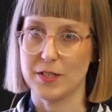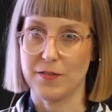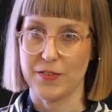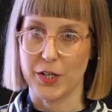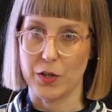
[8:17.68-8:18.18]
of
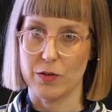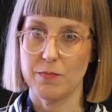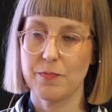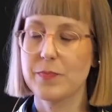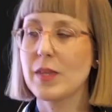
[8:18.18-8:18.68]
view.
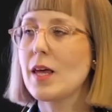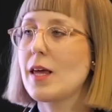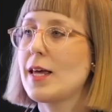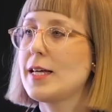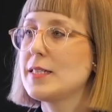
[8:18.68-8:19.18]

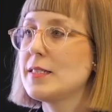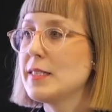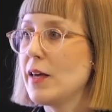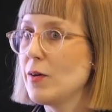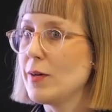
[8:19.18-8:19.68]

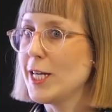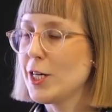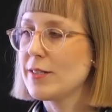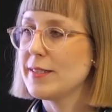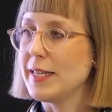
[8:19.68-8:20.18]
So in
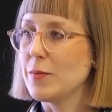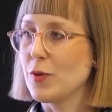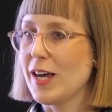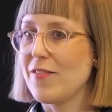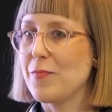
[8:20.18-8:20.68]
our team, we
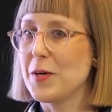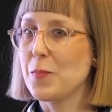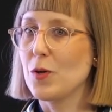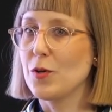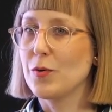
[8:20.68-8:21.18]
have
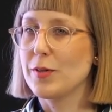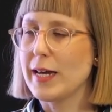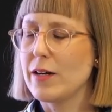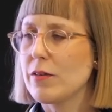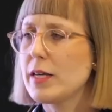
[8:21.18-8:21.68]
people who they
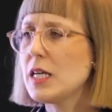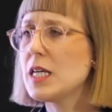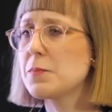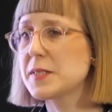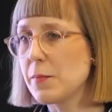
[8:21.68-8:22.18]
know
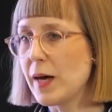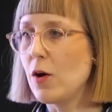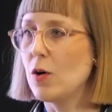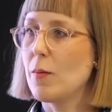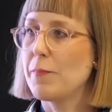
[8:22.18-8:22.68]
heaps
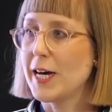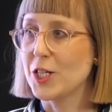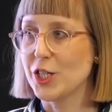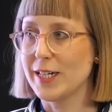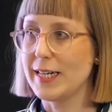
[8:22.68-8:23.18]
about
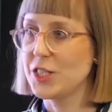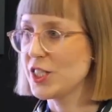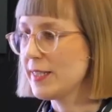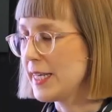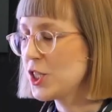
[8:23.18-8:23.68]
packaging
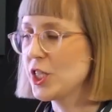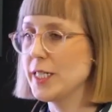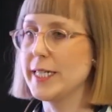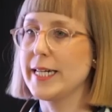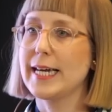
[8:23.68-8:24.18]

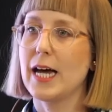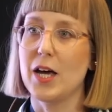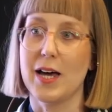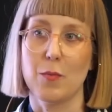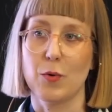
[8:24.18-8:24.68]
legislation.
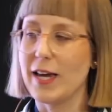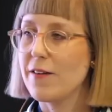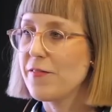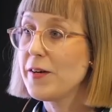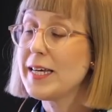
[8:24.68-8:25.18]
We
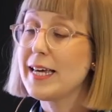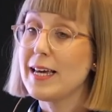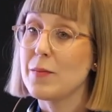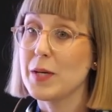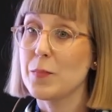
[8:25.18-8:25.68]
have
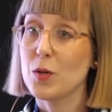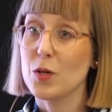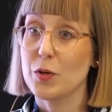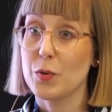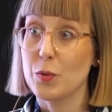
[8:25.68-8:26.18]
people
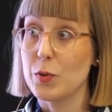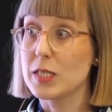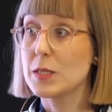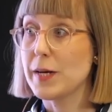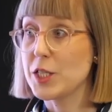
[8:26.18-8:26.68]
who
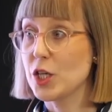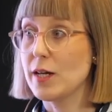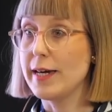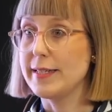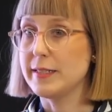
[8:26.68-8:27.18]

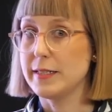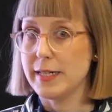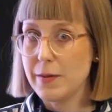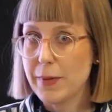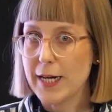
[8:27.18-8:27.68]
specialize in
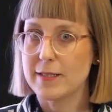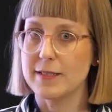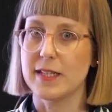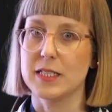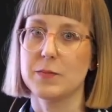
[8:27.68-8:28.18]
impact
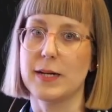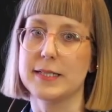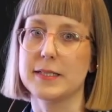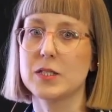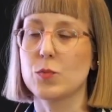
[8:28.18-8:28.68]

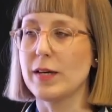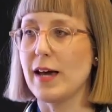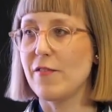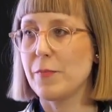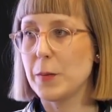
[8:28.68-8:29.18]
assessments. We
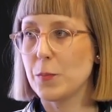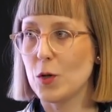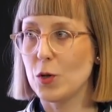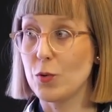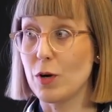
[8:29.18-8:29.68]
have
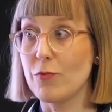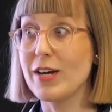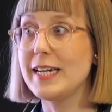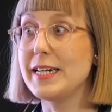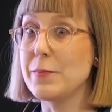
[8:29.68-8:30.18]
people who are
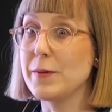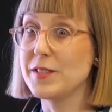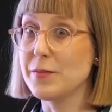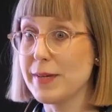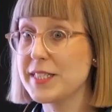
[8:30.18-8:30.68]
really deep
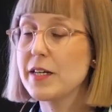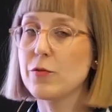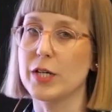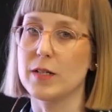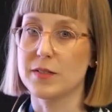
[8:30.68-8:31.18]
into
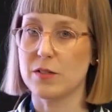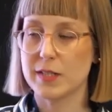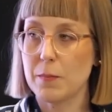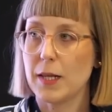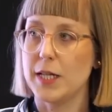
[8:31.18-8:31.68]
materials or
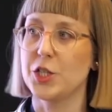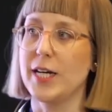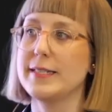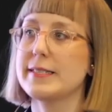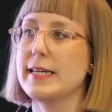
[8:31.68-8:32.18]
supply
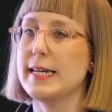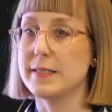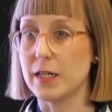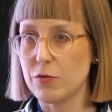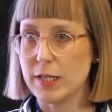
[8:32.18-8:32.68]
chains, et
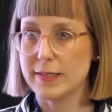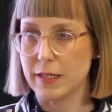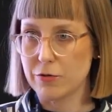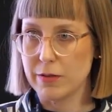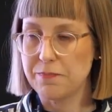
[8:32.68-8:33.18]
cetera, et
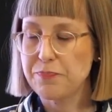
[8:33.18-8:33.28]
cetera.